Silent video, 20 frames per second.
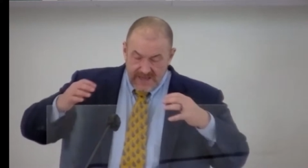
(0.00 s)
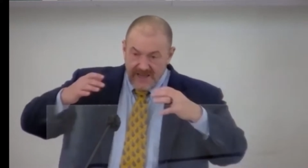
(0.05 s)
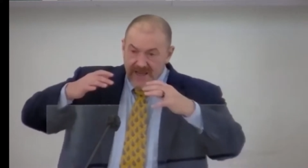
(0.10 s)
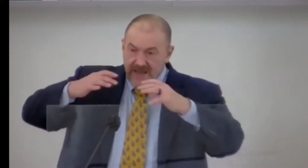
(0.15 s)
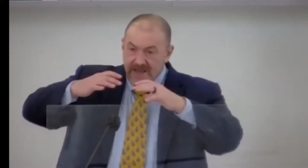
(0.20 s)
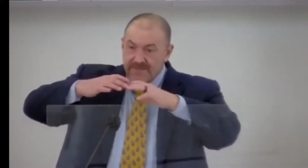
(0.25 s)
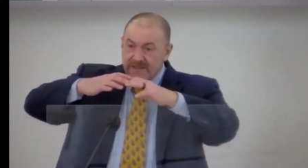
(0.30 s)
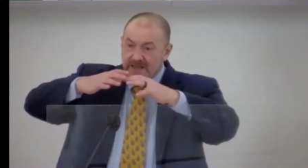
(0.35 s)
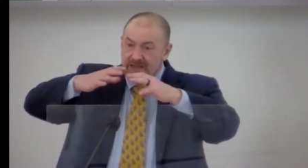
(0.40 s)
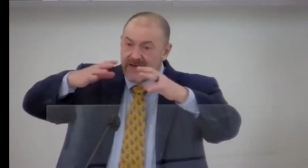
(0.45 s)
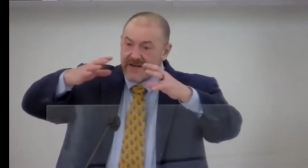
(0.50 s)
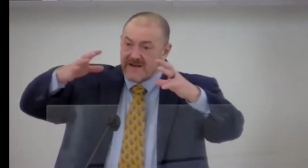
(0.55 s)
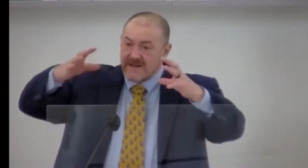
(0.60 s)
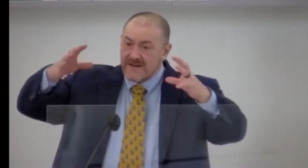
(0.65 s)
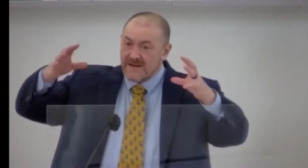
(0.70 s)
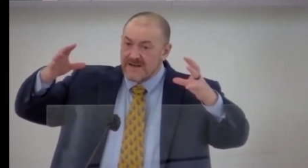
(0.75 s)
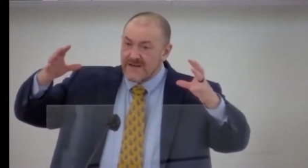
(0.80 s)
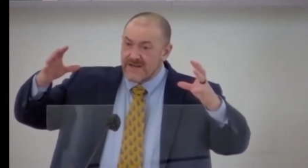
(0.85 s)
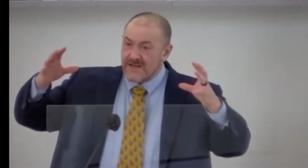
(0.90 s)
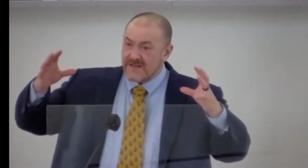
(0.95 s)
And then
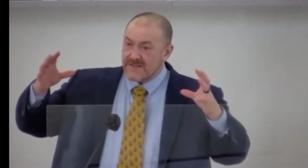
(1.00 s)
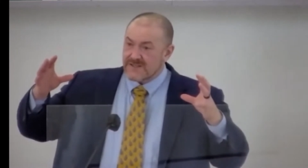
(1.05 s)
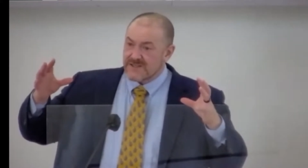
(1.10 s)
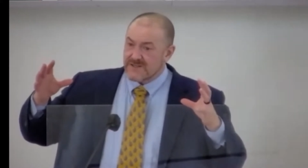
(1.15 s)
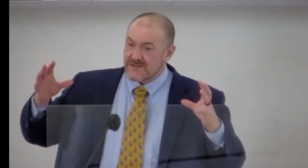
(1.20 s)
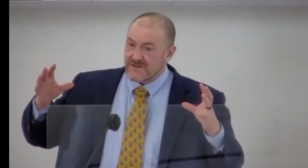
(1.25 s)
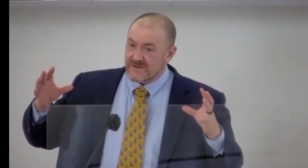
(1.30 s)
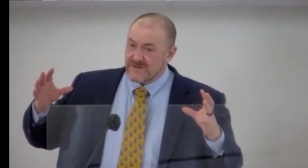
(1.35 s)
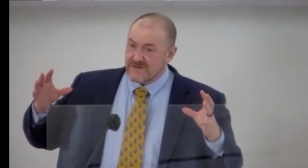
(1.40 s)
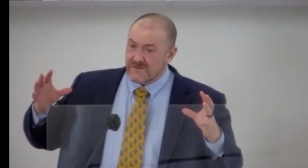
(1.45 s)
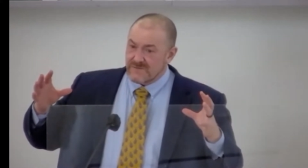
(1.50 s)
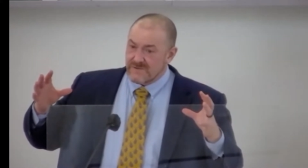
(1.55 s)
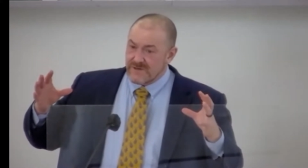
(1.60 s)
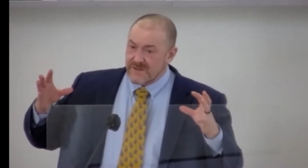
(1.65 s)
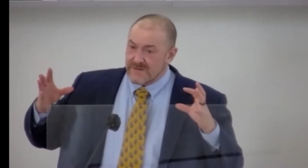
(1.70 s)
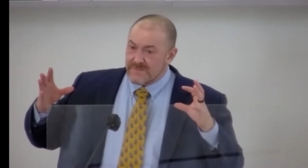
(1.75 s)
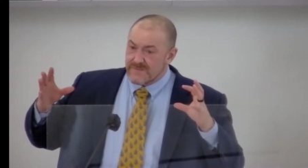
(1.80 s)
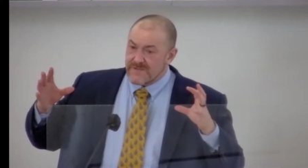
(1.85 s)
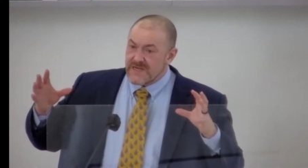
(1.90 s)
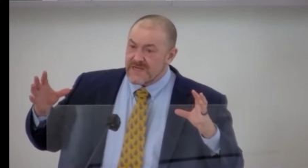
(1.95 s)
a next circle
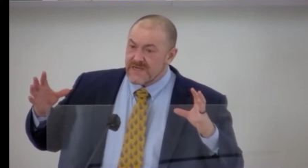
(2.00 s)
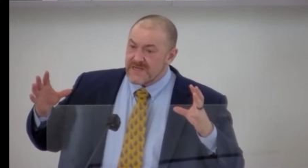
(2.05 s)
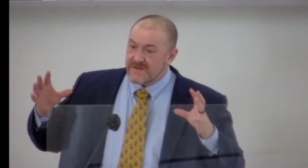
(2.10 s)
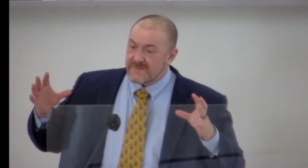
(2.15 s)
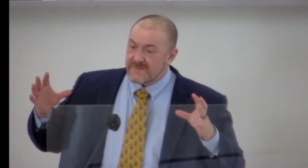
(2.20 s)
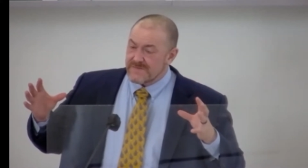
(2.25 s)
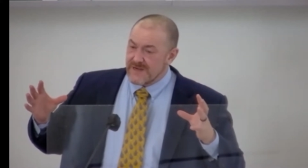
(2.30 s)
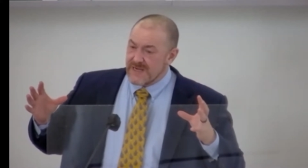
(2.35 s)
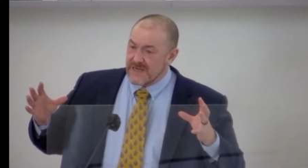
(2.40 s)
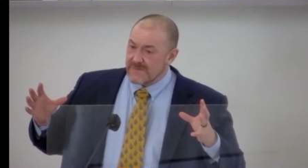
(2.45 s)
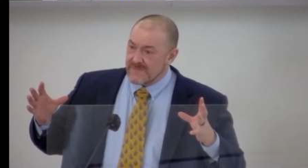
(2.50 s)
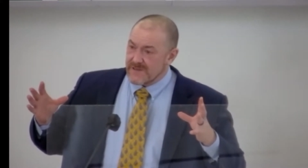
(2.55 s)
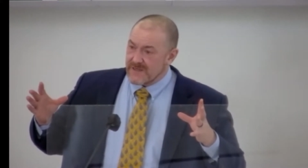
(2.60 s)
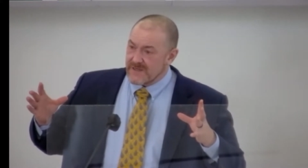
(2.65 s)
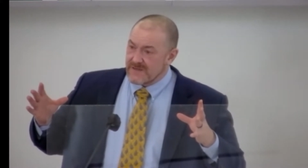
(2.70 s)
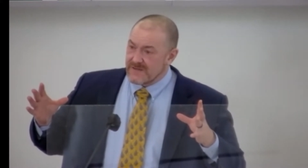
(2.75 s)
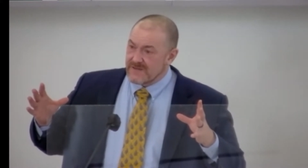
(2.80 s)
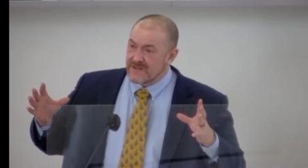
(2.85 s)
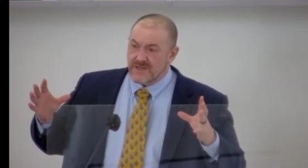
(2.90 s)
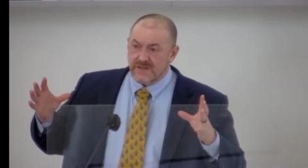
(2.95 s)
with immediate
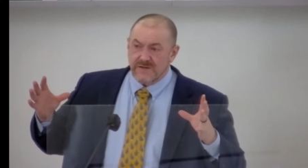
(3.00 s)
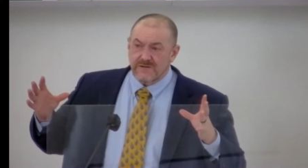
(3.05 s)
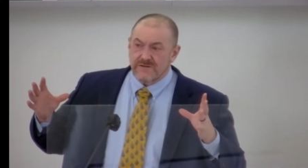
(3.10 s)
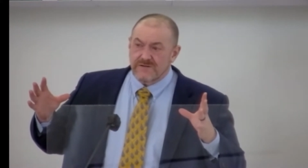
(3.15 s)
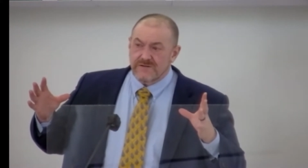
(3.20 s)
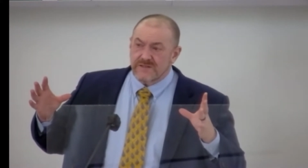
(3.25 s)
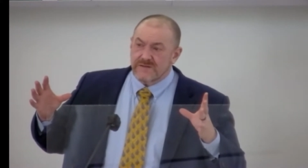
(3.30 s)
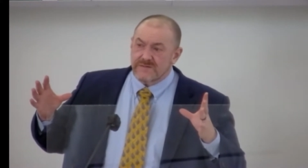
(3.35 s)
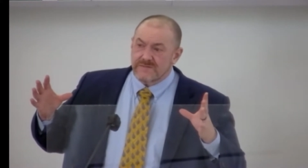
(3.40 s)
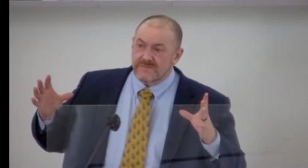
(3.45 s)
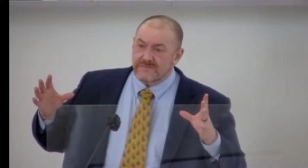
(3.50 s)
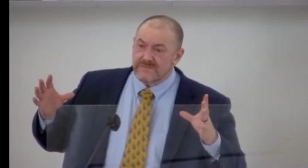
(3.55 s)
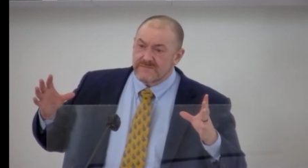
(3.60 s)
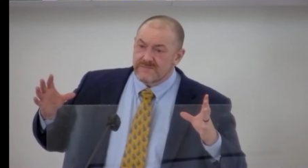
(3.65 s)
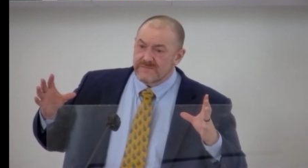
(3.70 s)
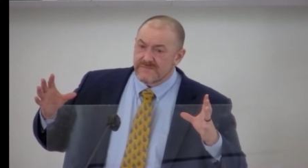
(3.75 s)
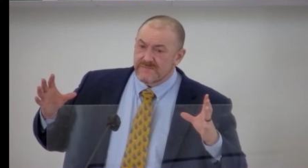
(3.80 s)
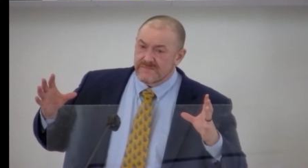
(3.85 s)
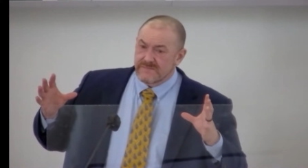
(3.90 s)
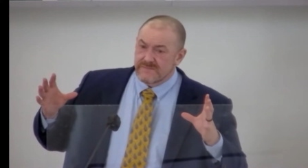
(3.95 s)
family, children,
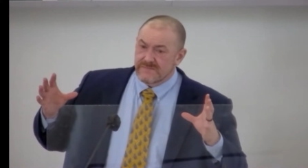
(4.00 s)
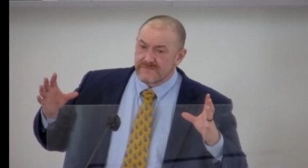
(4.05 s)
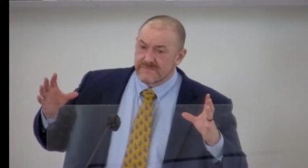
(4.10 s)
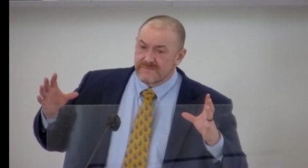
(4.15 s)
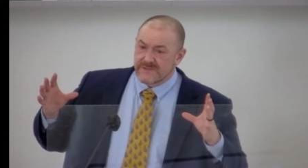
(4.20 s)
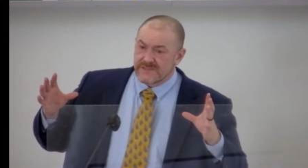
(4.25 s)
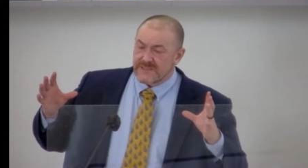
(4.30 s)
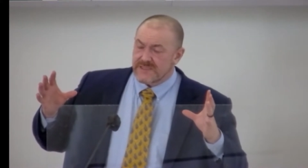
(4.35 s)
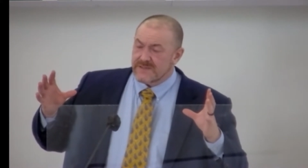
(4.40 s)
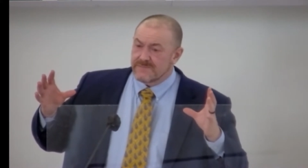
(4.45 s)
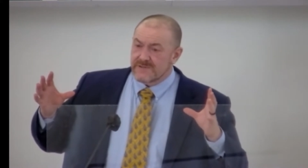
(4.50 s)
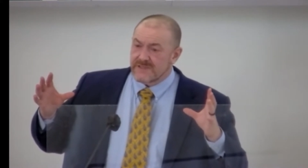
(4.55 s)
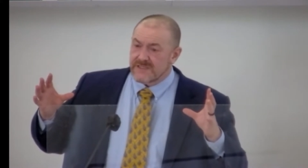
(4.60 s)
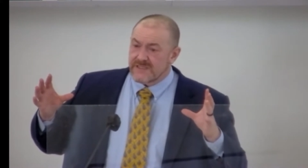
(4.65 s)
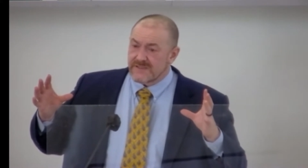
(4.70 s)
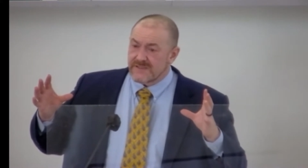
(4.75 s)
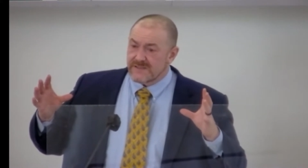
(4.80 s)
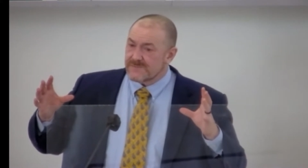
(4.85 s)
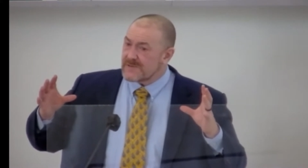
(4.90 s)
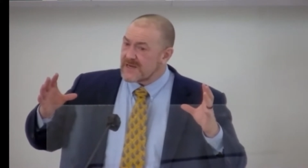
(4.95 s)

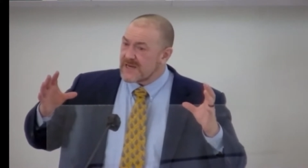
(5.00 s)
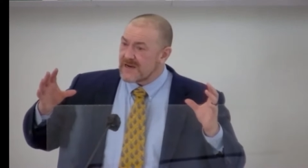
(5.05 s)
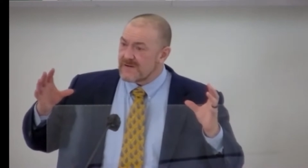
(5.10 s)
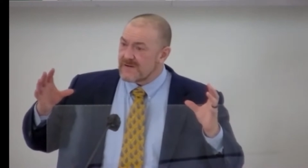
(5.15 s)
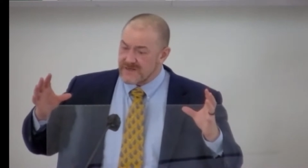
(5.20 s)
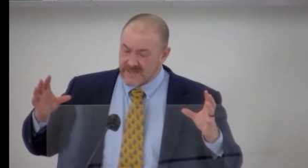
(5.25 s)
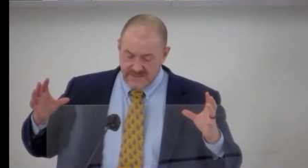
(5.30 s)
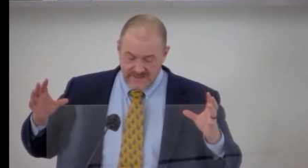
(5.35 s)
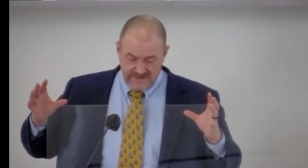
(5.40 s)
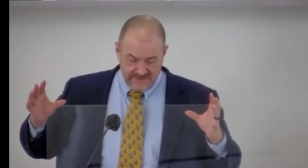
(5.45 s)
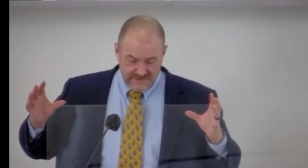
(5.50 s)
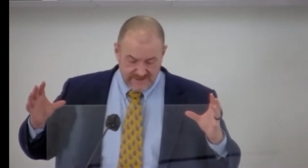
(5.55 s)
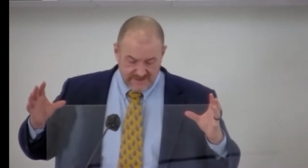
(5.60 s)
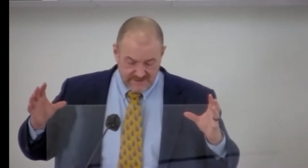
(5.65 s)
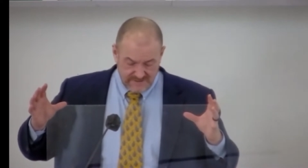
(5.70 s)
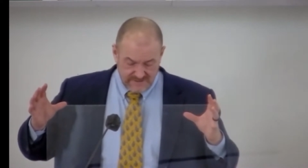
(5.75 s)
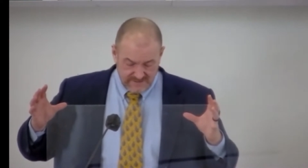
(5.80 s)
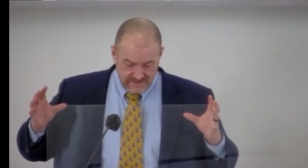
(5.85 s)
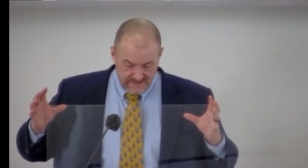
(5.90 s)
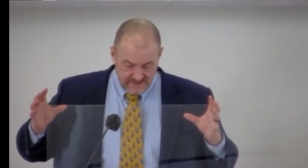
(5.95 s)
siblings, parents,
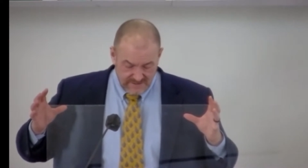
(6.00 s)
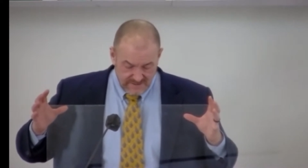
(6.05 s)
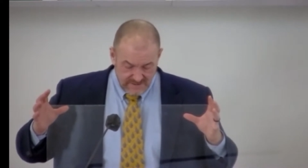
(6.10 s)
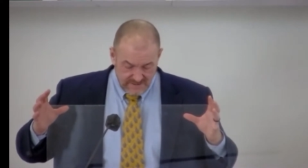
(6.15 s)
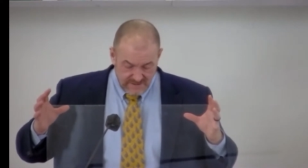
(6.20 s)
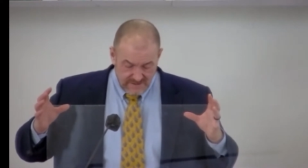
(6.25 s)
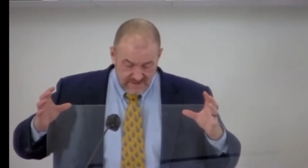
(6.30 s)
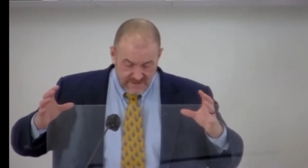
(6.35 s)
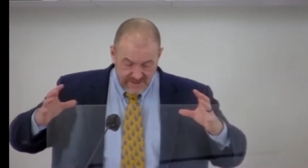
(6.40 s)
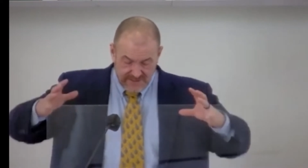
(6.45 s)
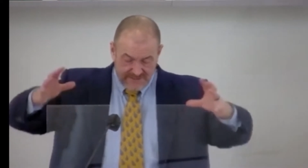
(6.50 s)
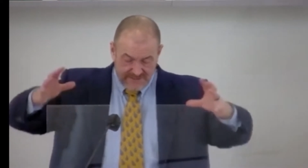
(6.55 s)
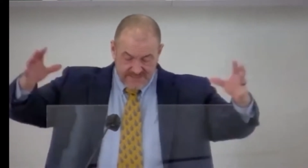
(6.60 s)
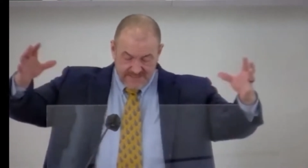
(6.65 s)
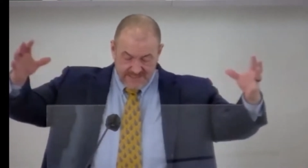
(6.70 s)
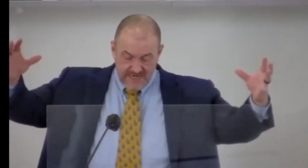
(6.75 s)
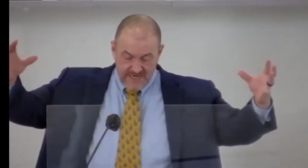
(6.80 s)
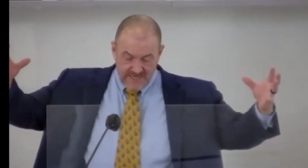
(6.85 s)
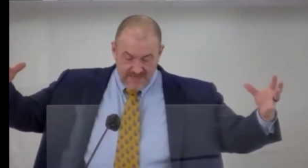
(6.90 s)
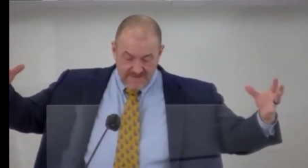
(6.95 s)

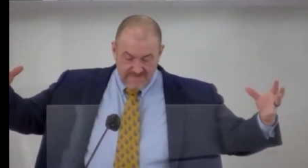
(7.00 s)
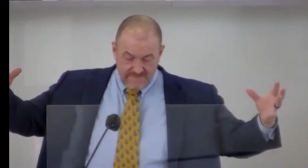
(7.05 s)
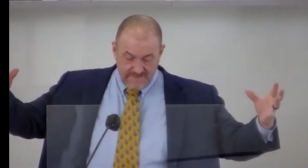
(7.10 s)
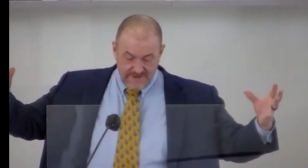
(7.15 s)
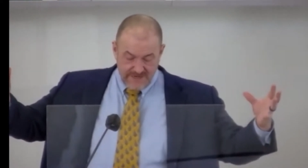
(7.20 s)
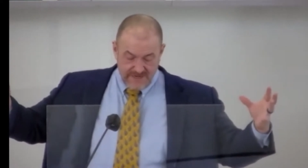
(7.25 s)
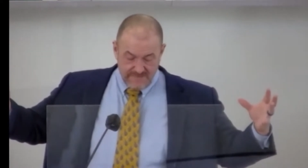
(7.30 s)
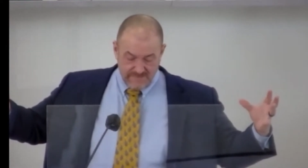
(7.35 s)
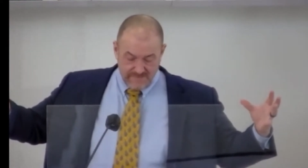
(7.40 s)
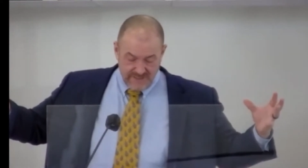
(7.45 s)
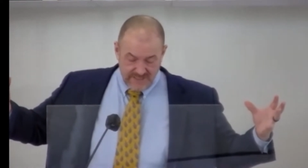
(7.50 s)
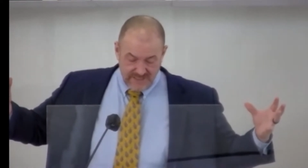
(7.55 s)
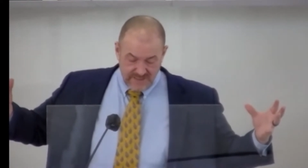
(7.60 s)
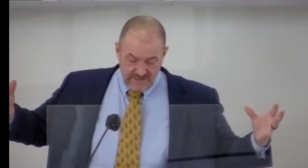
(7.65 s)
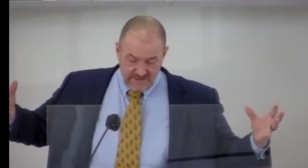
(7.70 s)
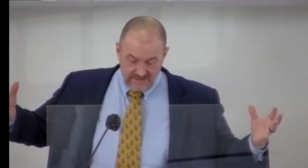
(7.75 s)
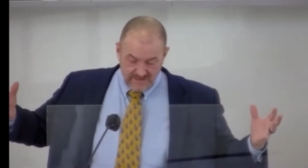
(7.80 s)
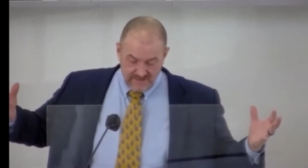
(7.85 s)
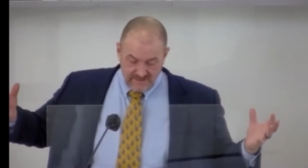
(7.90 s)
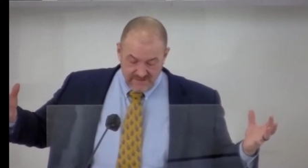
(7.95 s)
extended family,